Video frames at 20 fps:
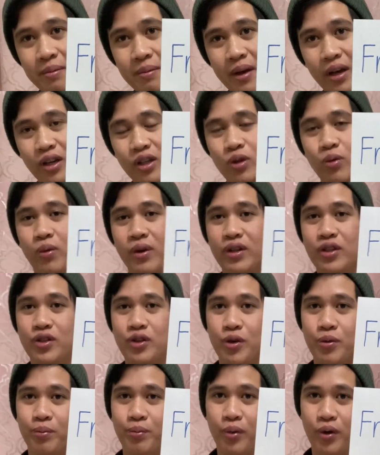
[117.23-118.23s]
because once
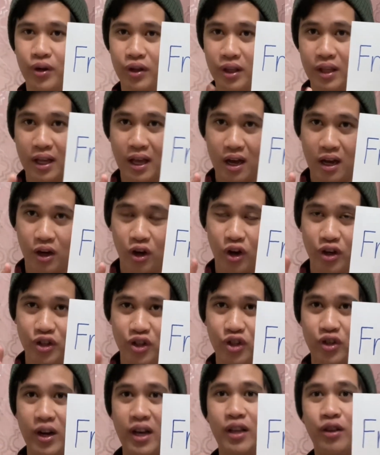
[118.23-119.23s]
you put a
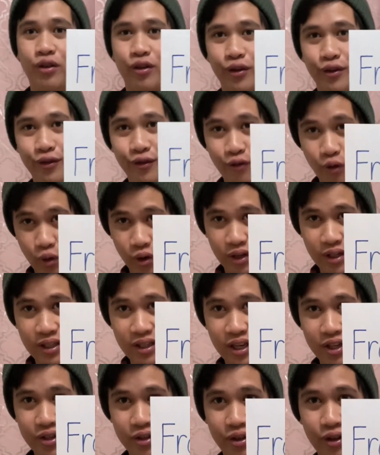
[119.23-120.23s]
constraint or force,
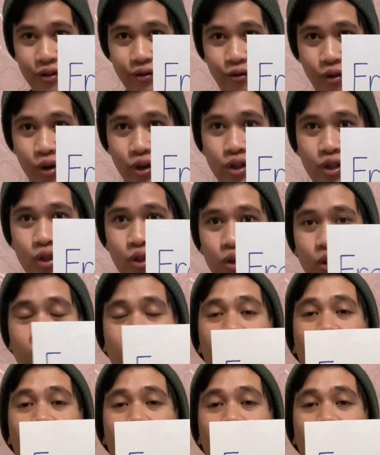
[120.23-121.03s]
external force